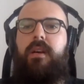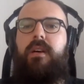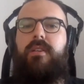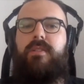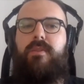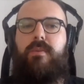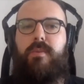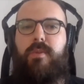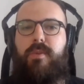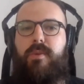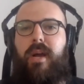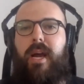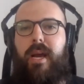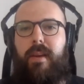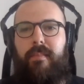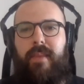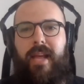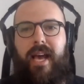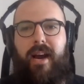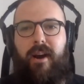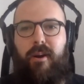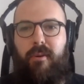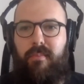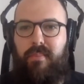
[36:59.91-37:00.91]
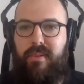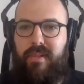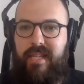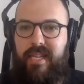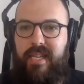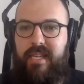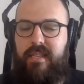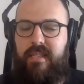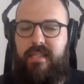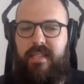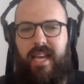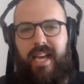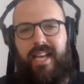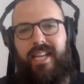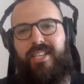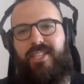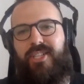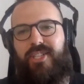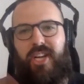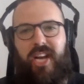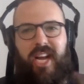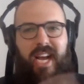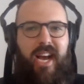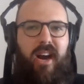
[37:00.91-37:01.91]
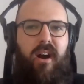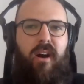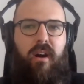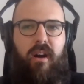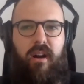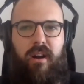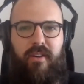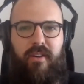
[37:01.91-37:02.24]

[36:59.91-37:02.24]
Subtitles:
subscribe now, please, and check out